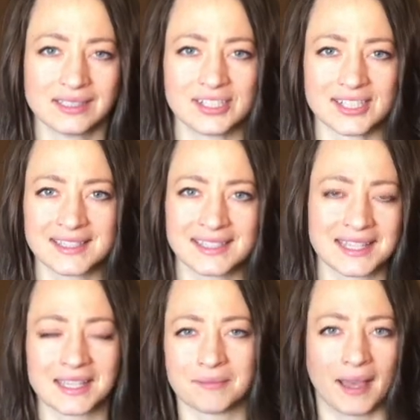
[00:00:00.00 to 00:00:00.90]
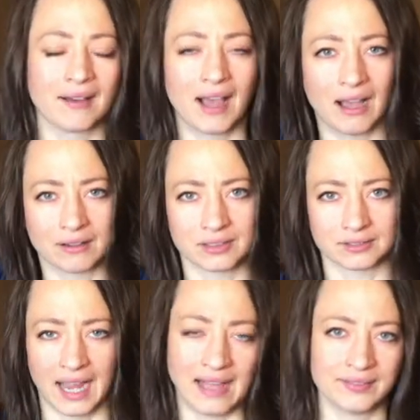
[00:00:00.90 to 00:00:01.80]
Just think about how
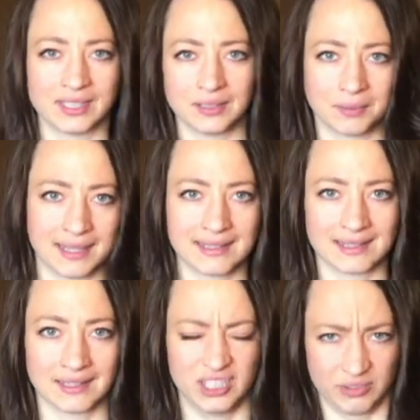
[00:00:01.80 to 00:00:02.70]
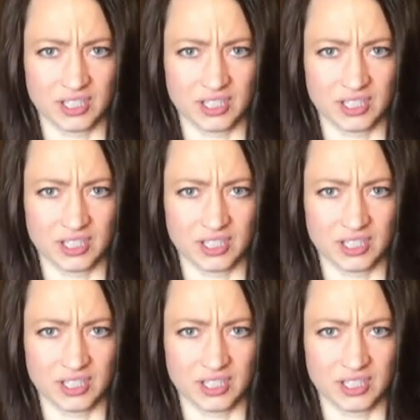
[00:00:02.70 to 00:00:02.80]
gravity weighs on you.